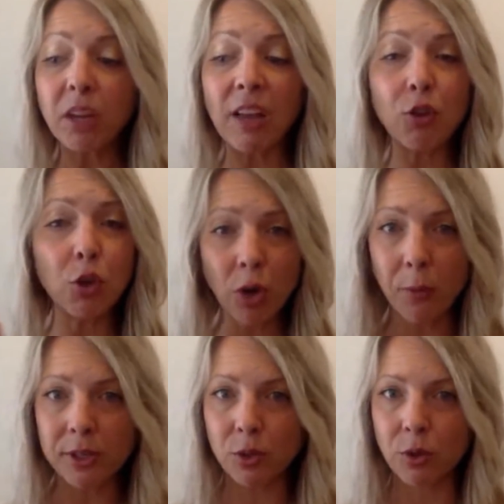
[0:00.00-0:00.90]
if you go
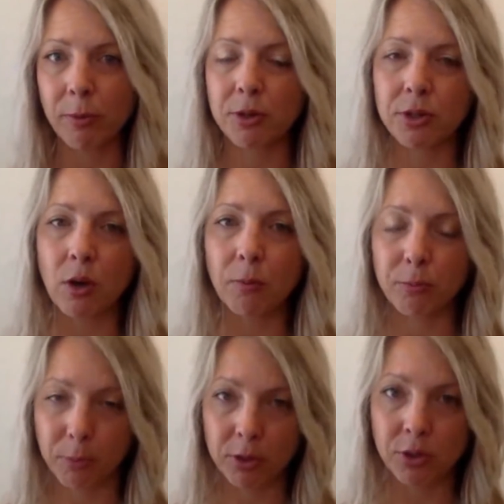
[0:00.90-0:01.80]
into a pursuit,
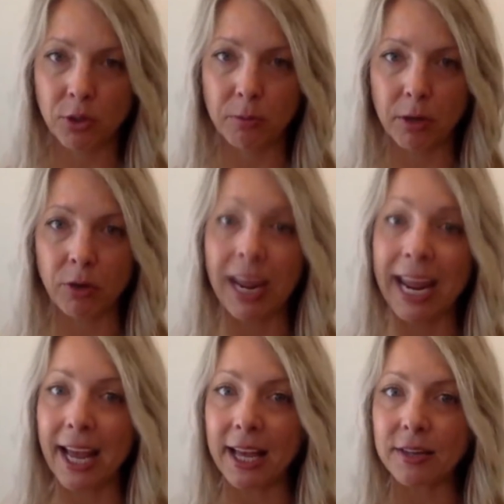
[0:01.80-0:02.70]
pursuit mode
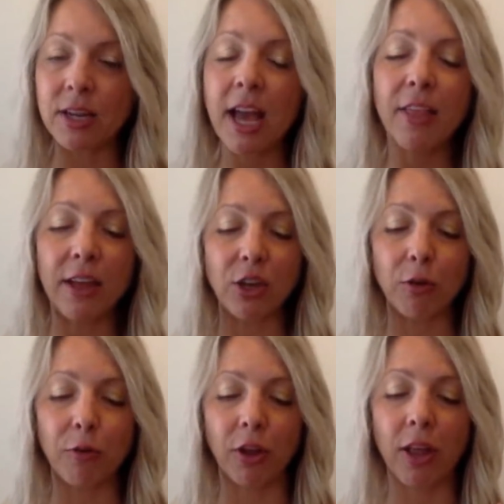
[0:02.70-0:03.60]
and then you
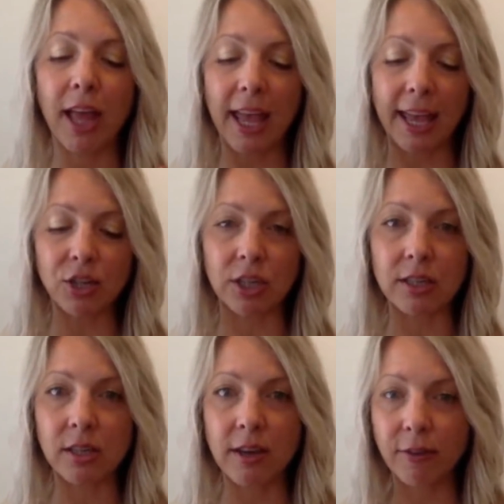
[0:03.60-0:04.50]
feel
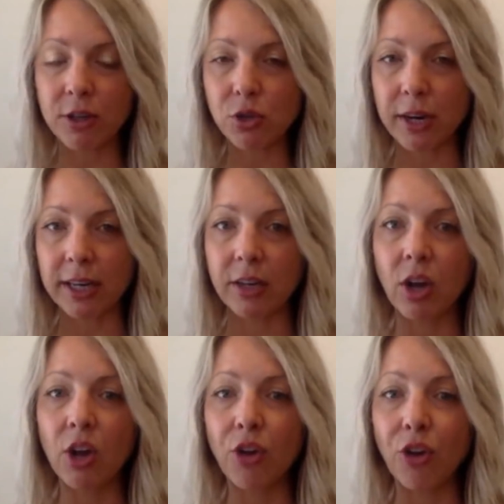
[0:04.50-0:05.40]
anxious, frustrated,
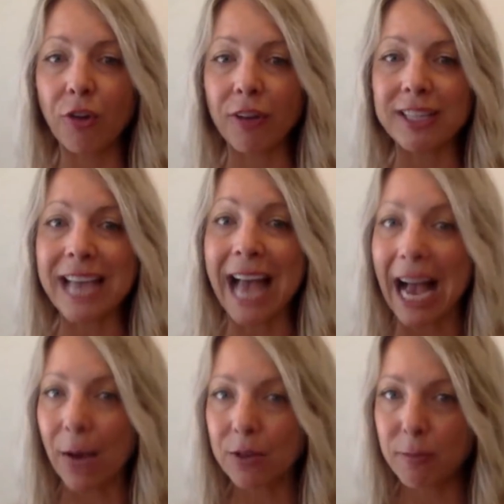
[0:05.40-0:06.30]
nervous,
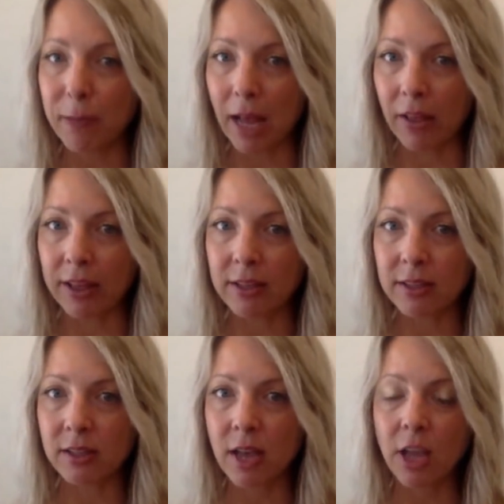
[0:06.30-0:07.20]
out of
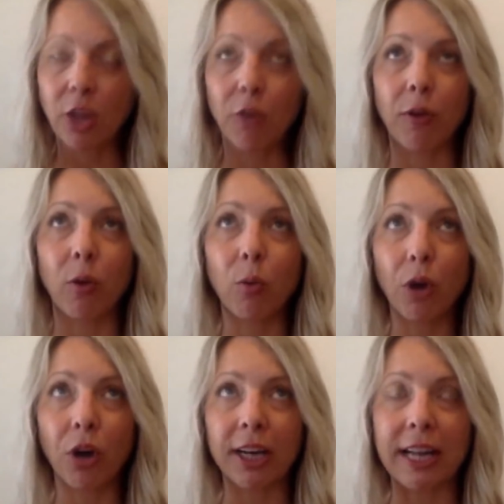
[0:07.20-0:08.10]
balance, you feel
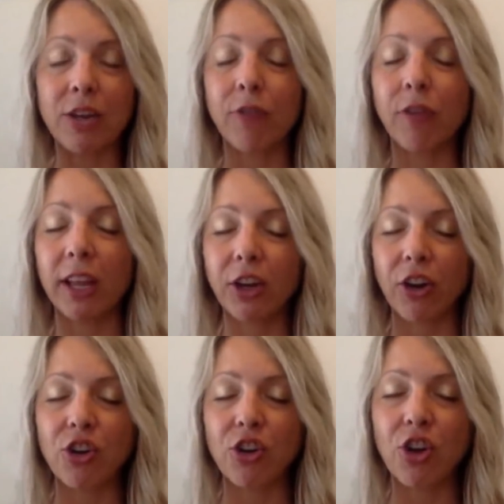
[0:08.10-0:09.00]
worried and you feel like
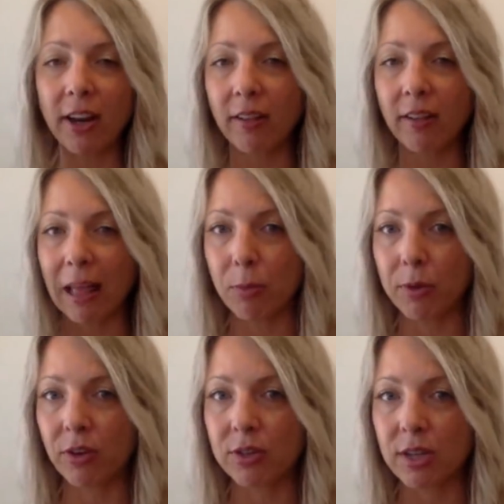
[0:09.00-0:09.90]
you're not in alignment
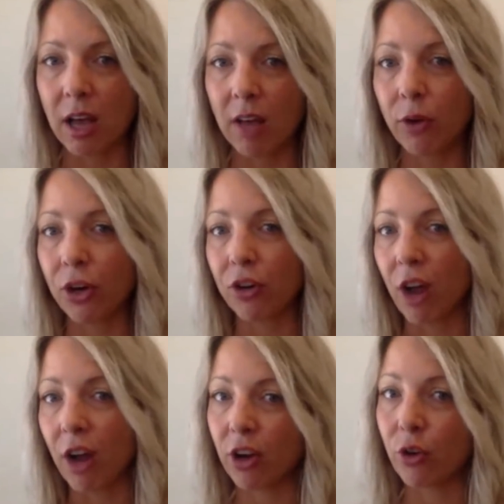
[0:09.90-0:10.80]
with yourself or you're
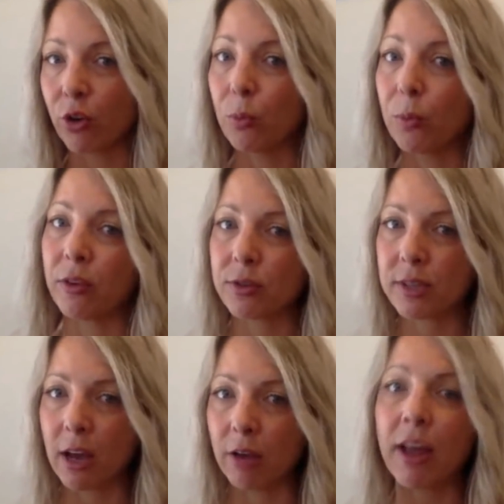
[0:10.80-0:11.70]
not in congruent with
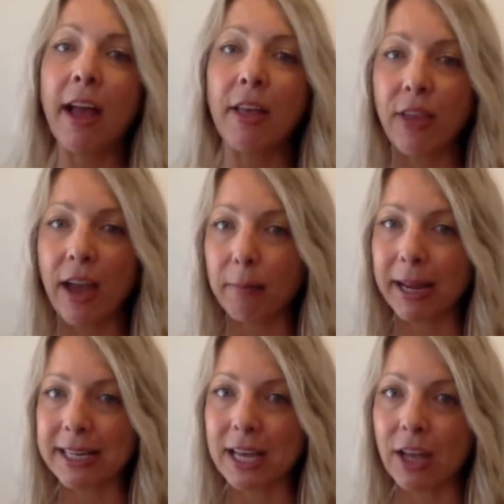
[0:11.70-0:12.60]
yourself, that
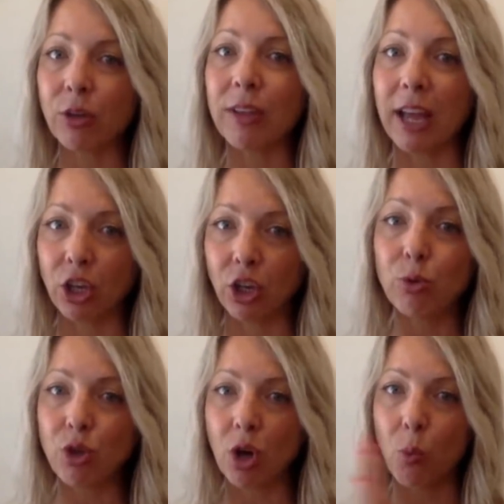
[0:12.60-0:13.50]
might tell you that
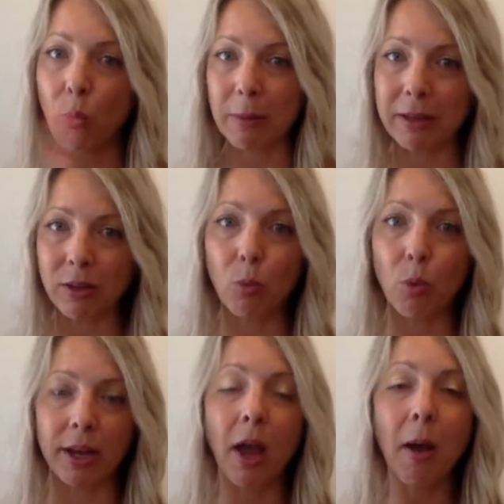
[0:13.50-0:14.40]
you don't want to be the
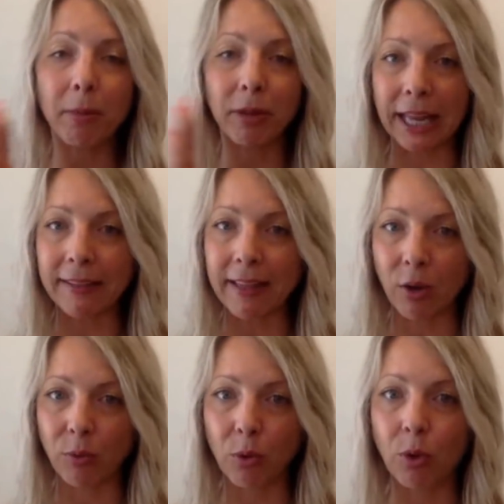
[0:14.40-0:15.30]
one playing
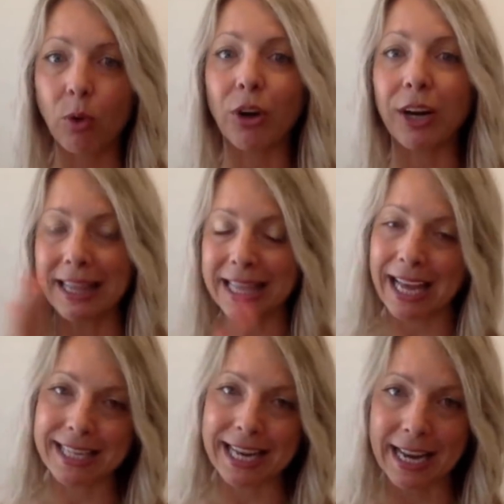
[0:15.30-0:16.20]
that role or in
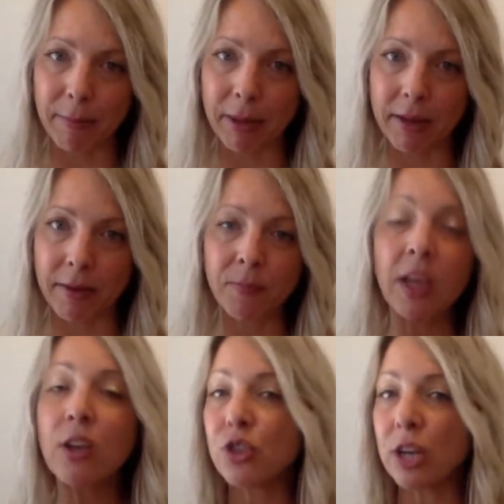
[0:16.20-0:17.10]
that dynamic.
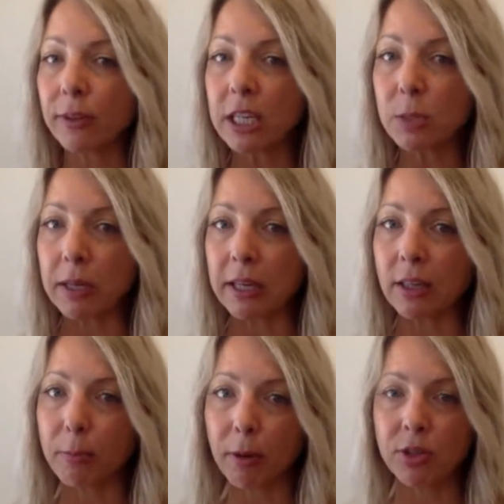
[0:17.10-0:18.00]
Generally speaking,
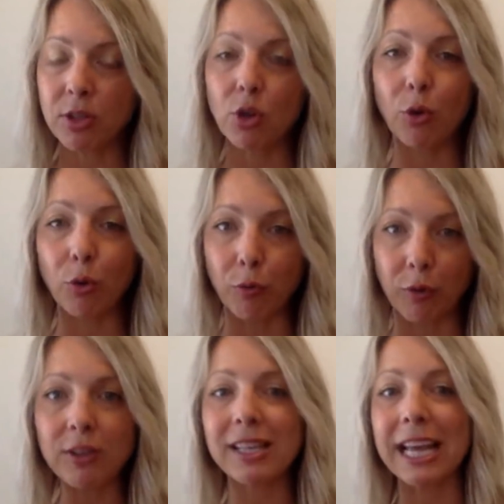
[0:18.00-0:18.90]
the person who
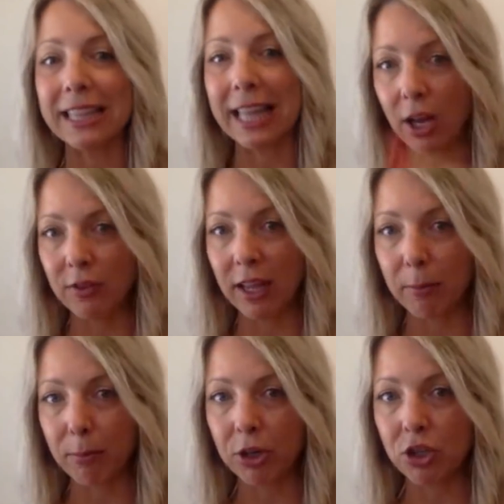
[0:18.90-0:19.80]
feels like they uh, they
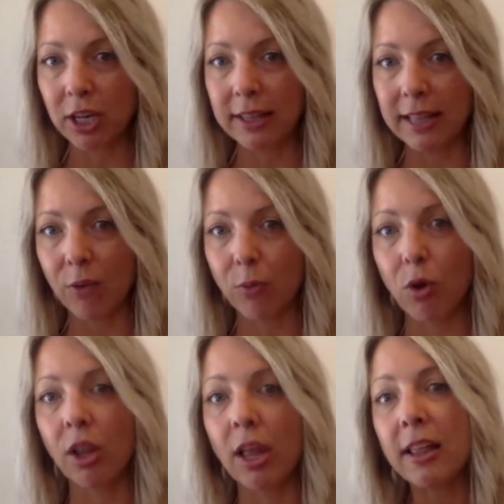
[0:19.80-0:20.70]
appreciate that
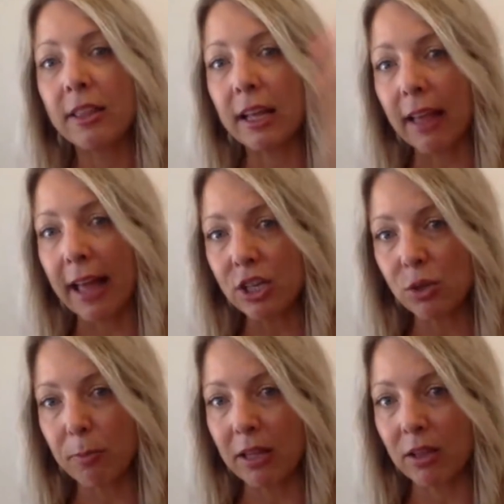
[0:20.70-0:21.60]
role, they like
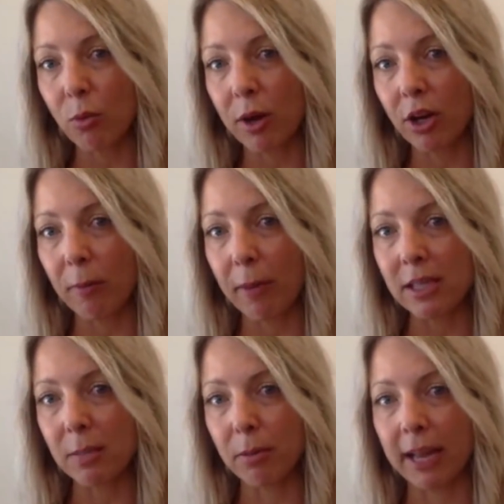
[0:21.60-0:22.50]
do, being the one who makes
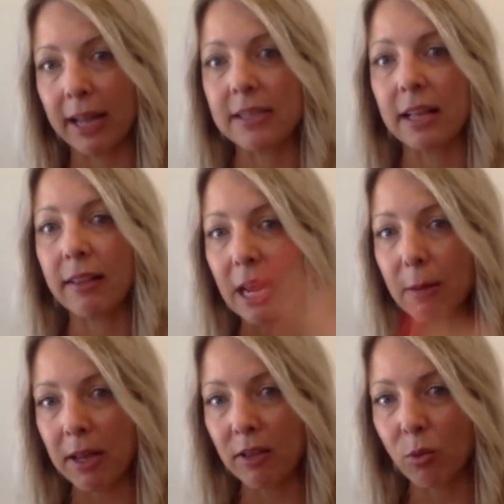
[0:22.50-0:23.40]
the plans, they like
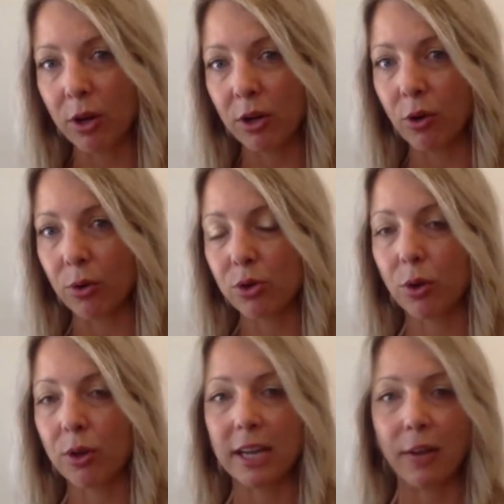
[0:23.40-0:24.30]
being the one who goes
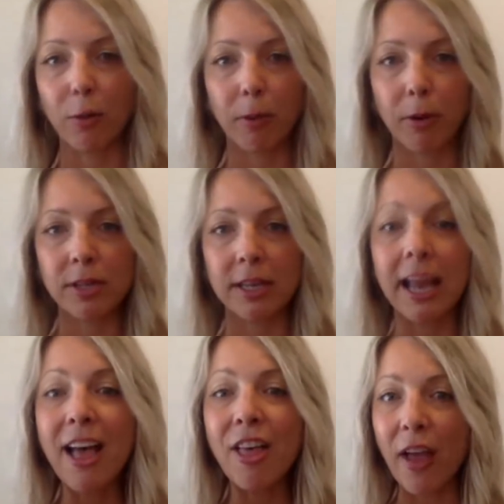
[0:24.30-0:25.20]
towards the other person.
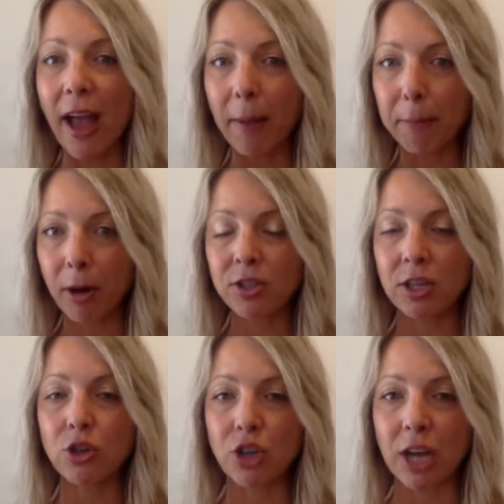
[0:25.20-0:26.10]
That
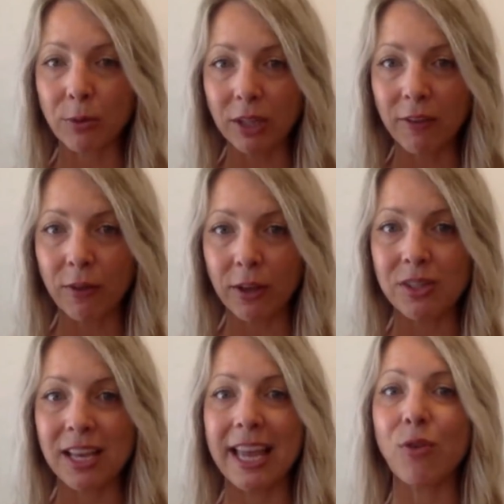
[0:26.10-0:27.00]
person generally
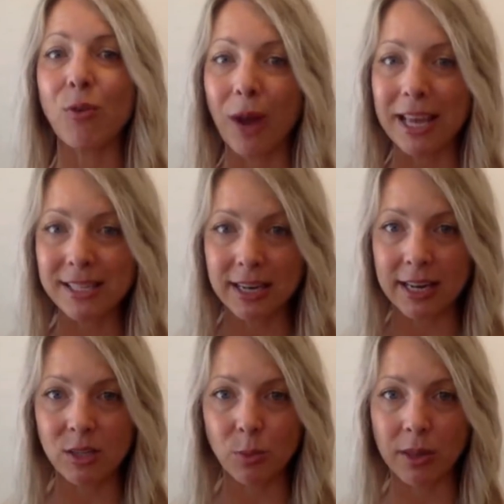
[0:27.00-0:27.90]
feels in
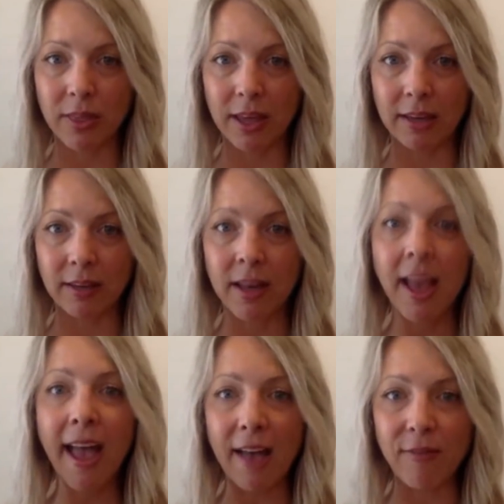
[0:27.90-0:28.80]
resonance within
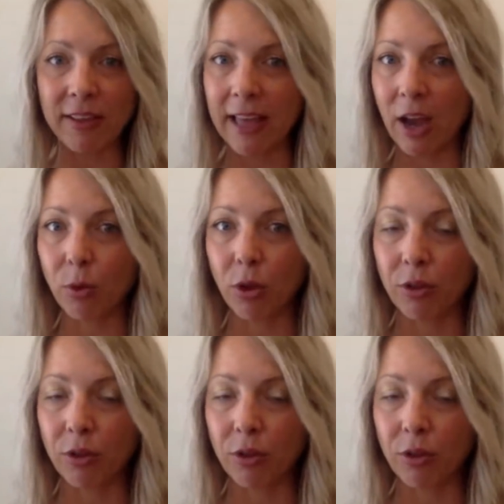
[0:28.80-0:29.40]
having that role in